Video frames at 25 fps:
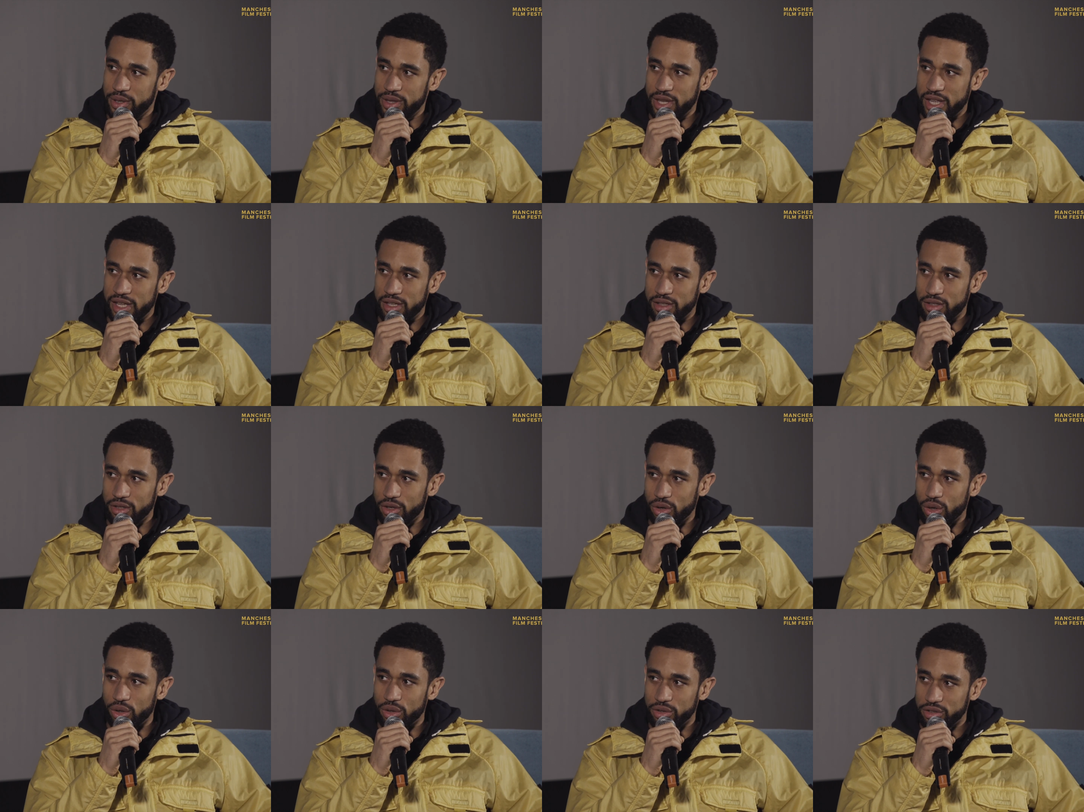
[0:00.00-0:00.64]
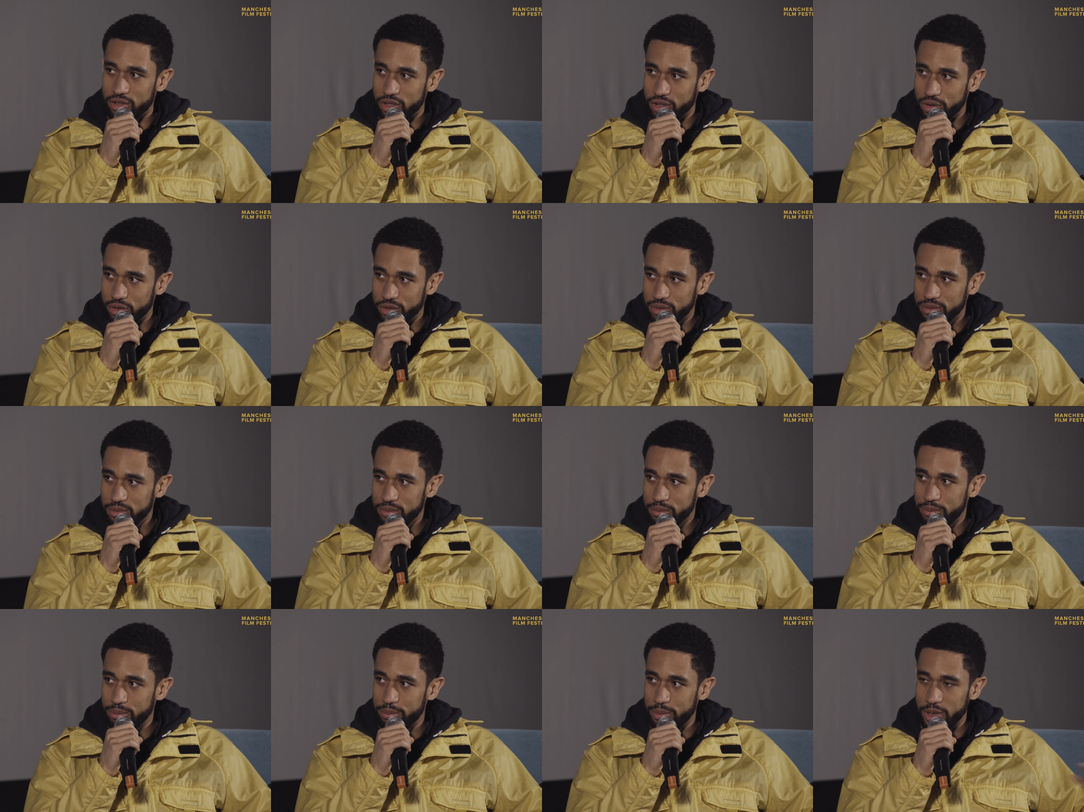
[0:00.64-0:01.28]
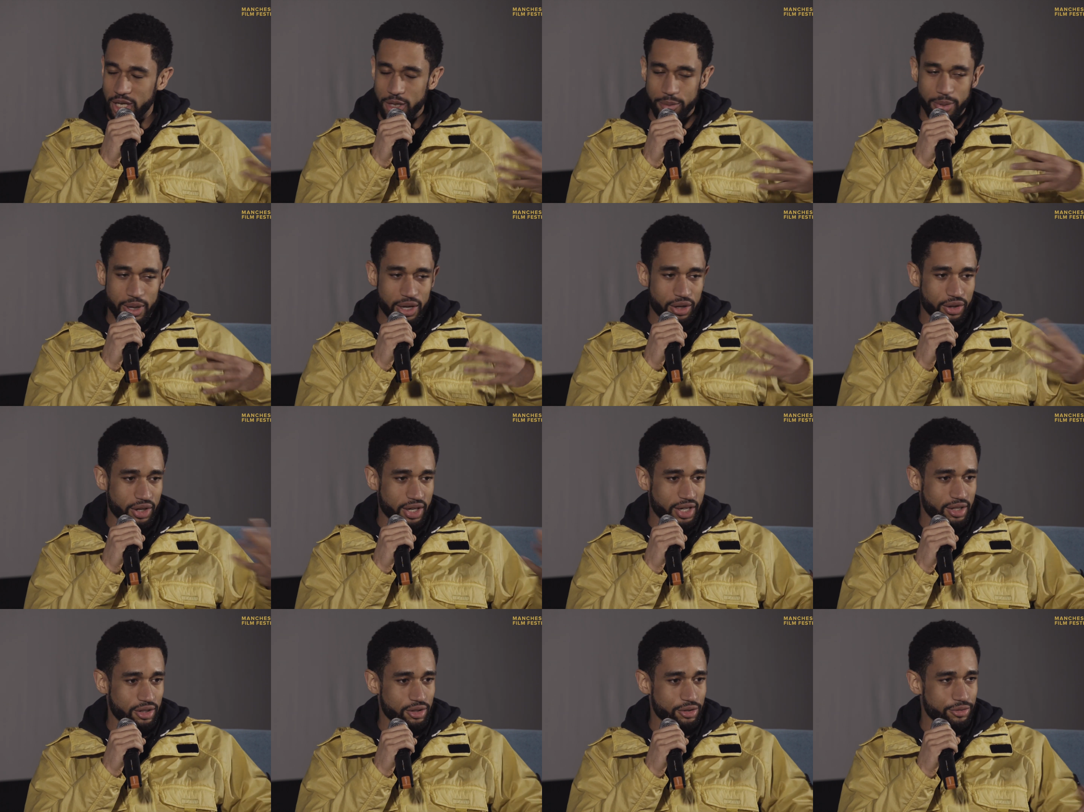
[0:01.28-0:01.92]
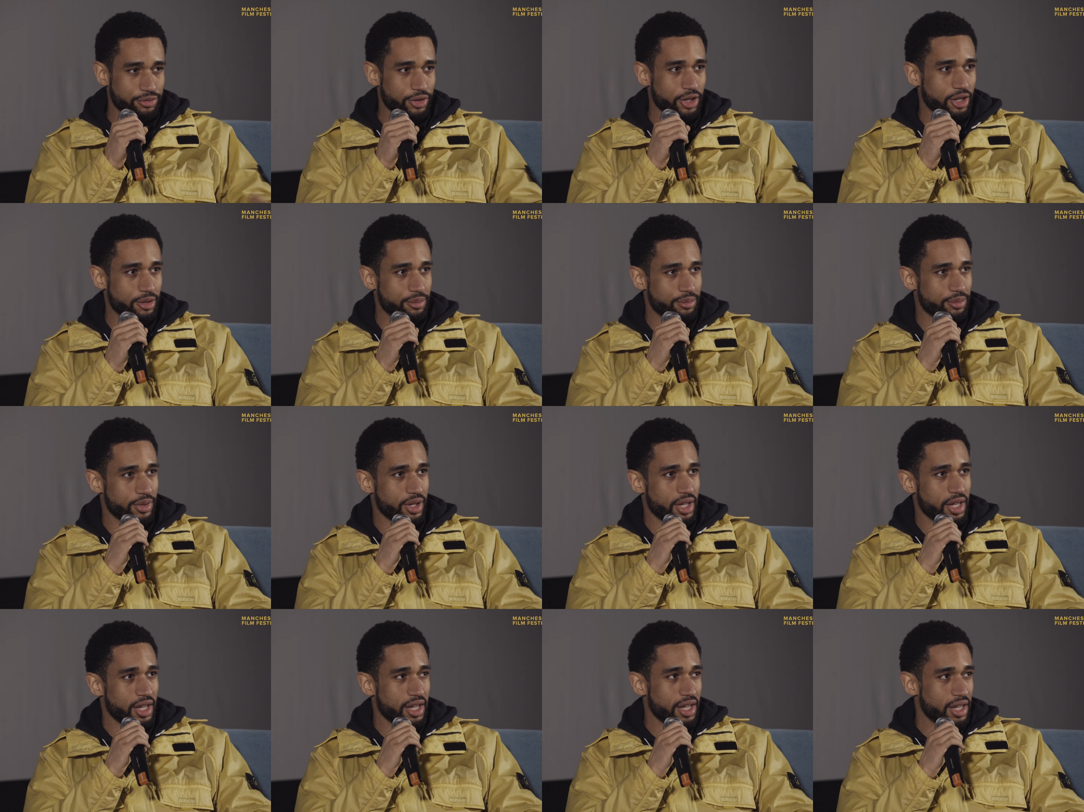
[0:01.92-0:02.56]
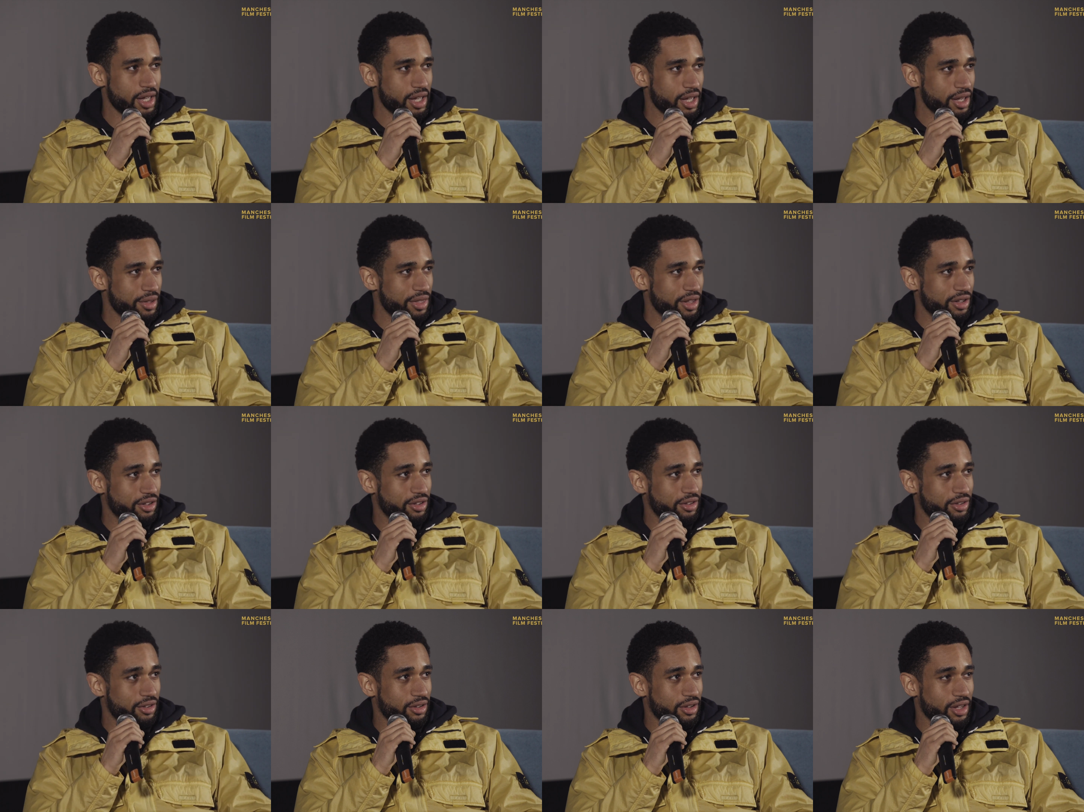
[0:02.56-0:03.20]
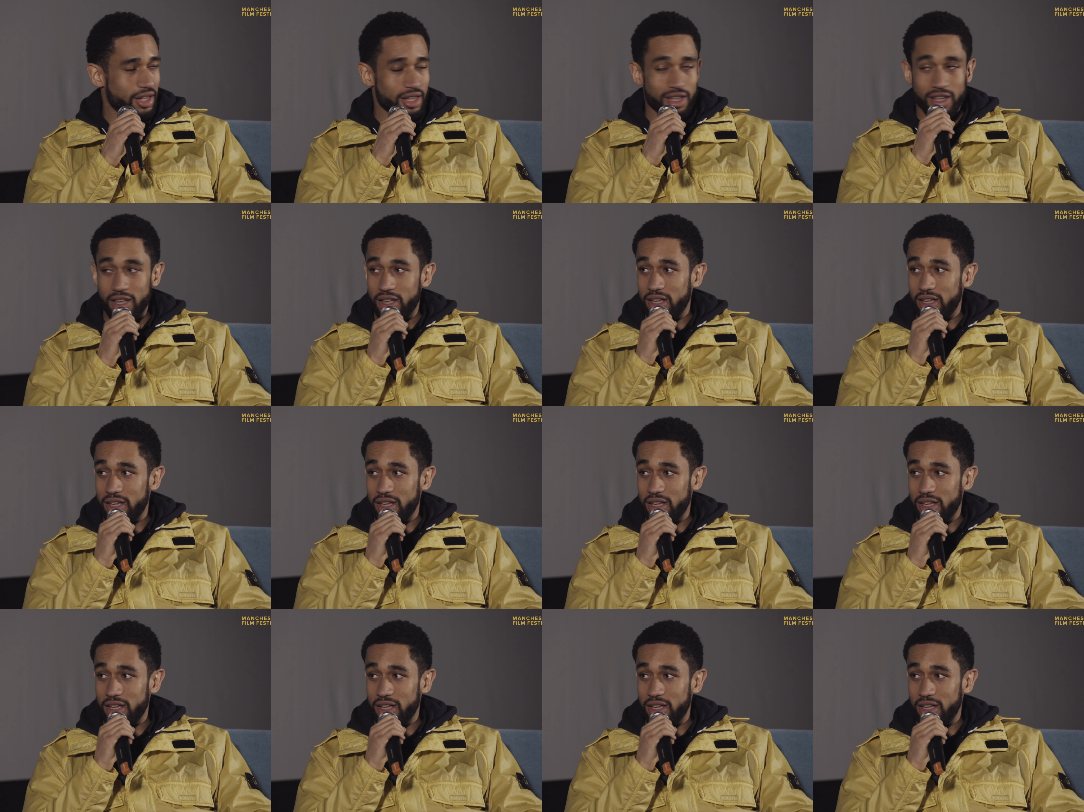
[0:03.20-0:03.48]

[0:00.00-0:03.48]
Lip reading: but then also be about kind of this